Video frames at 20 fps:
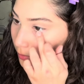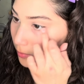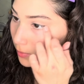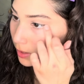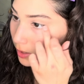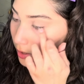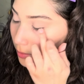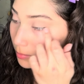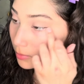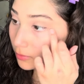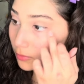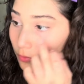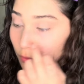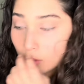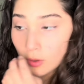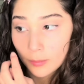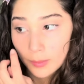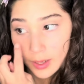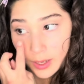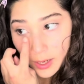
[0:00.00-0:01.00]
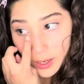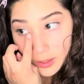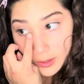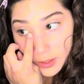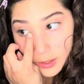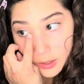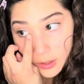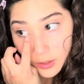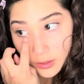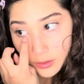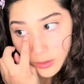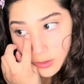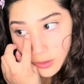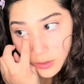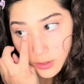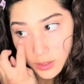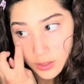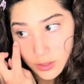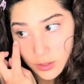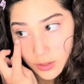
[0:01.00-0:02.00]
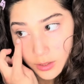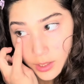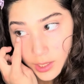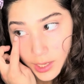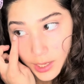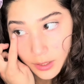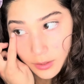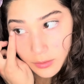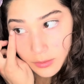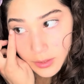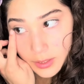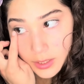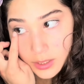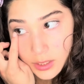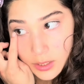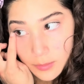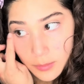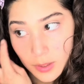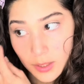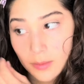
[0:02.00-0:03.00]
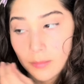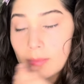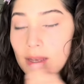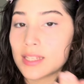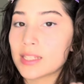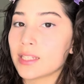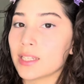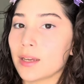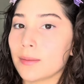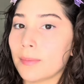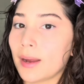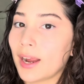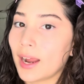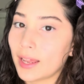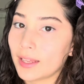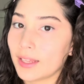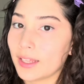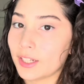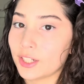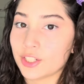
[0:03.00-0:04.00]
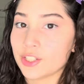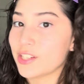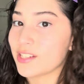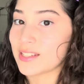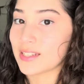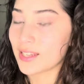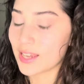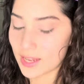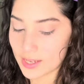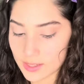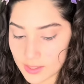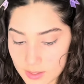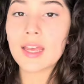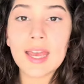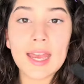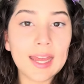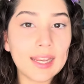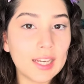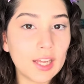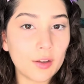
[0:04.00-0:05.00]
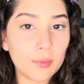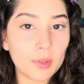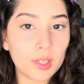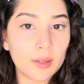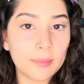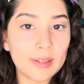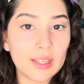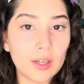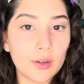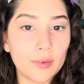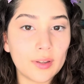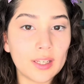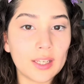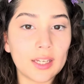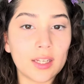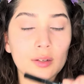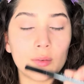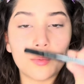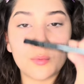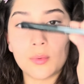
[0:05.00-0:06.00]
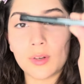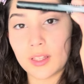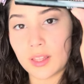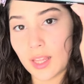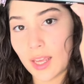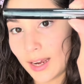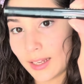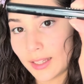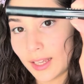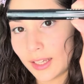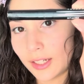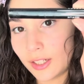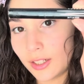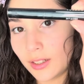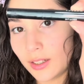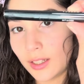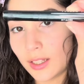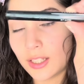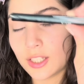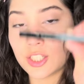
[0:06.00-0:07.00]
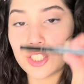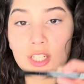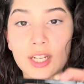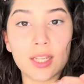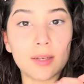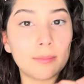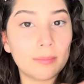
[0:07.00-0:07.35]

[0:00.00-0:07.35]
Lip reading: makeup before my eyeliner just so that I don't need to be messing up my eyeliner just in case. And now I'm going to be going in with a eyeliner in shade